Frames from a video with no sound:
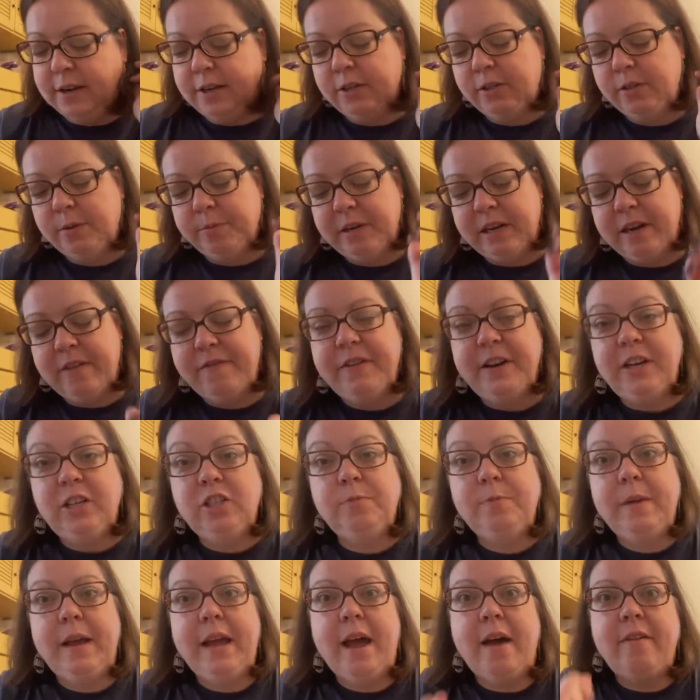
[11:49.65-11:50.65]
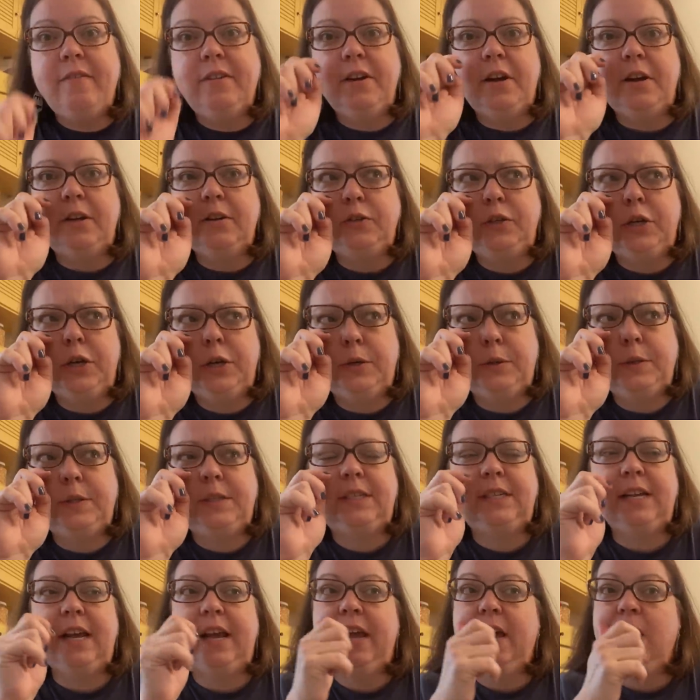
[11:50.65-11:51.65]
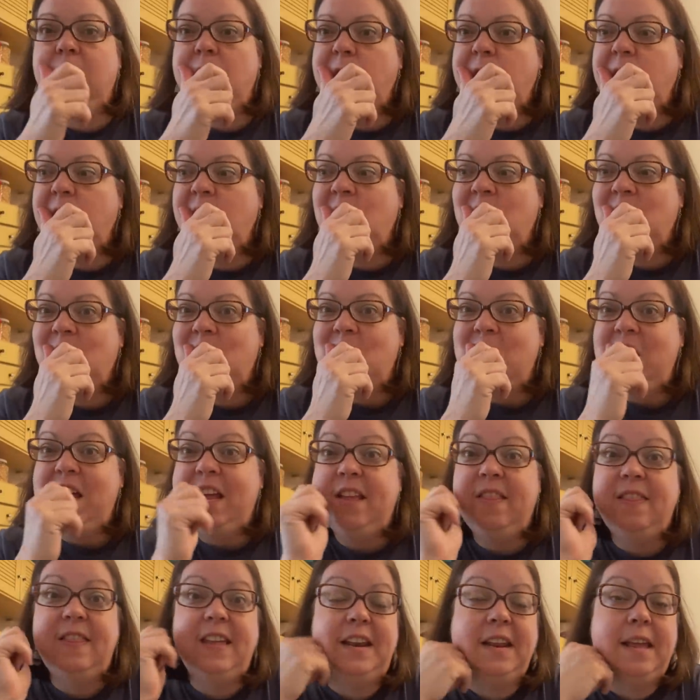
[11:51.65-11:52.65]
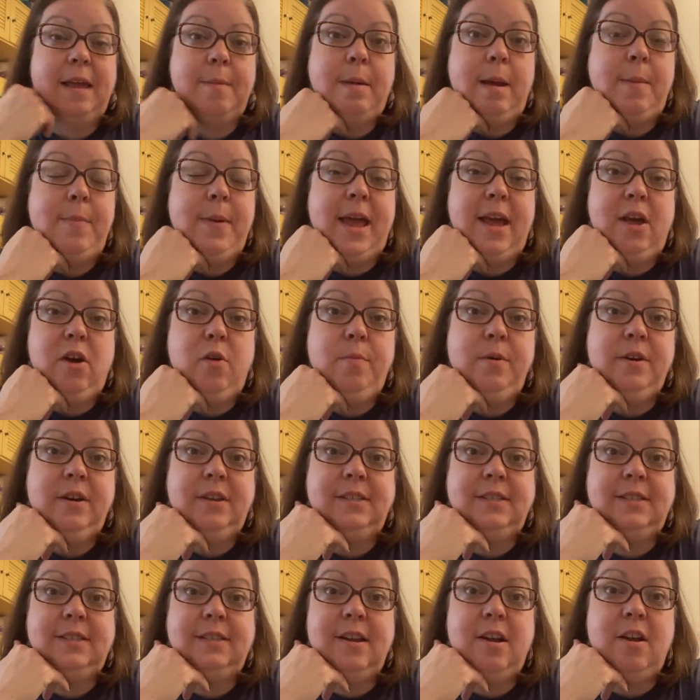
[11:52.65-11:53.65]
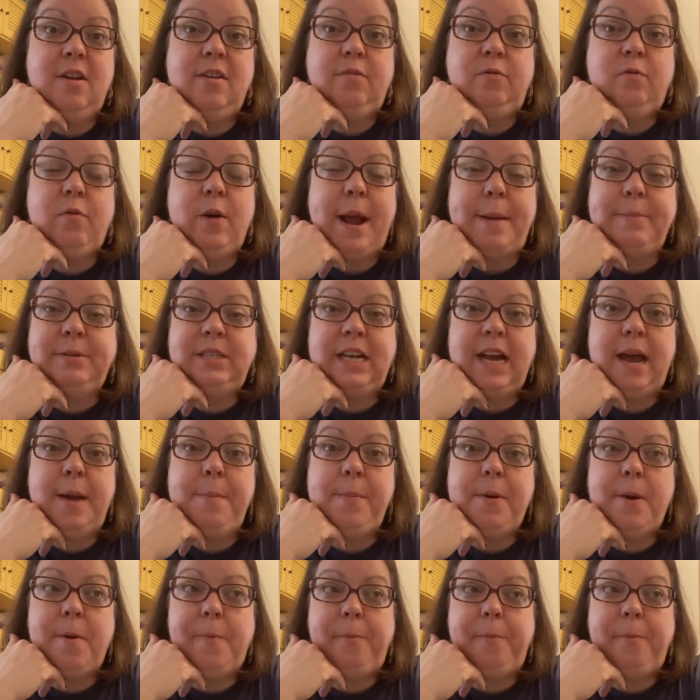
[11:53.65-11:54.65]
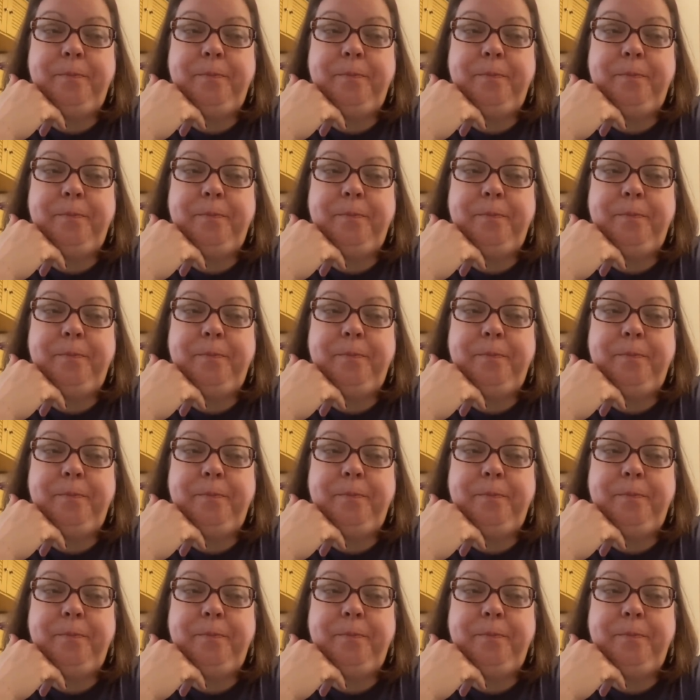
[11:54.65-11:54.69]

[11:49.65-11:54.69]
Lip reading: So I'm gonna finish my avocado toast and then get my Pango books wrapped up